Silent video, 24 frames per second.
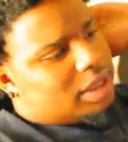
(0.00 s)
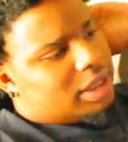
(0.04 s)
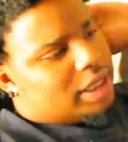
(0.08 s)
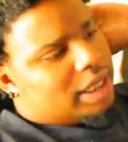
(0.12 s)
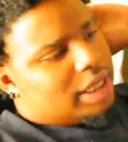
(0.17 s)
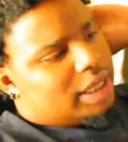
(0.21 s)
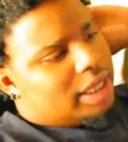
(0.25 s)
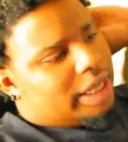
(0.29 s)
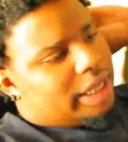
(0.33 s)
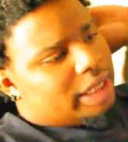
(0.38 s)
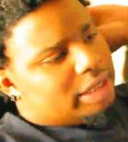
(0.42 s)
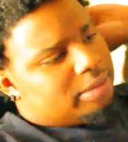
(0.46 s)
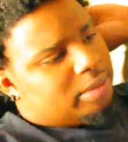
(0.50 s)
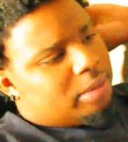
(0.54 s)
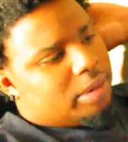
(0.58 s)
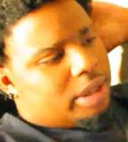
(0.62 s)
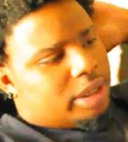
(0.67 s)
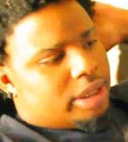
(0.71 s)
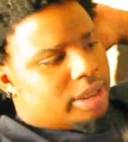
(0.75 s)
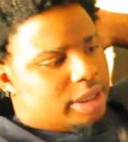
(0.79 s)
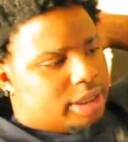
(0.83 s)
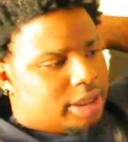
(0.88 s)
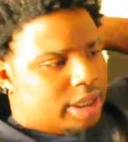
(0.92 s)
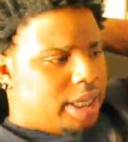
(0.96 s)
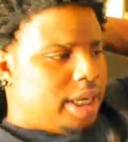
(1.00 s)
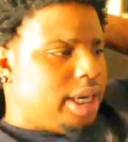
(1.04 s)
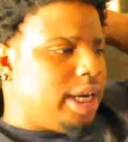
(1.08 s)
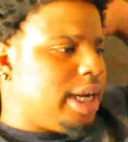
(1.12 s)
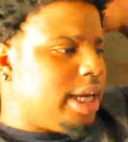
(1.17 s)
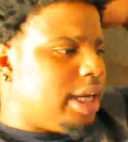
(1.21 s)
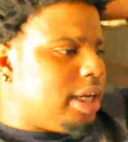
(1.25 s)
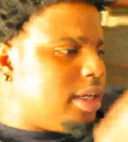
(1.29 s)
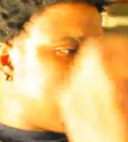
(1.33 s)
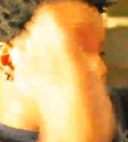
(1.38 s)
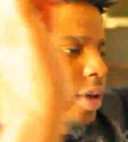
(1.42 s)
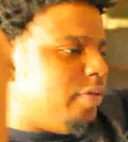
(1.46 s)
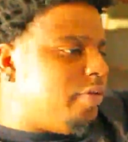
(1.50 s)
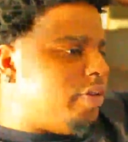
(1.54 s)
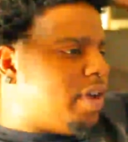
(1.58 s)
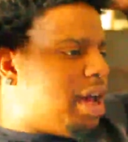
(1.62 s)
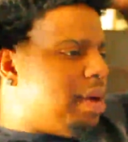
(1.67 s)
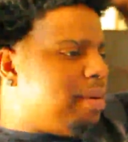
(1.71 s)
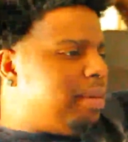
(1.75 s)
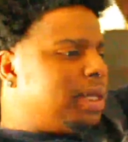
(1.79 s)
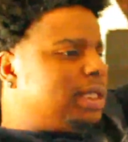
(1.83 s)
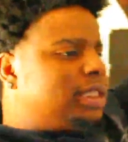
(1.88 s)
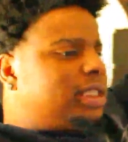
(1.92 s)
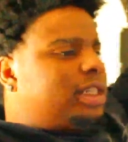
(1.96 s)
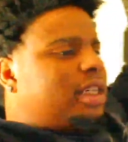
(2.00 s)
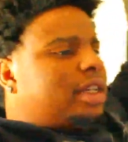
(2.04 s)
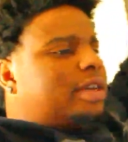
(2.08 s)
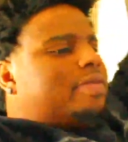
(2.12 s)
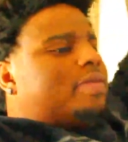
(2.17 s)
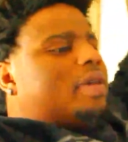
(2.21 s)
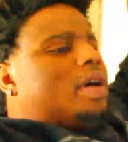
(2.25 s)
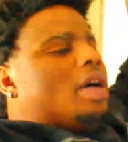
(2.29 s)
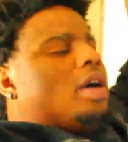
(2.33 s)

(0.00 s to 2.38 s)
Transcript: That last part, he said, I gotta go find myself.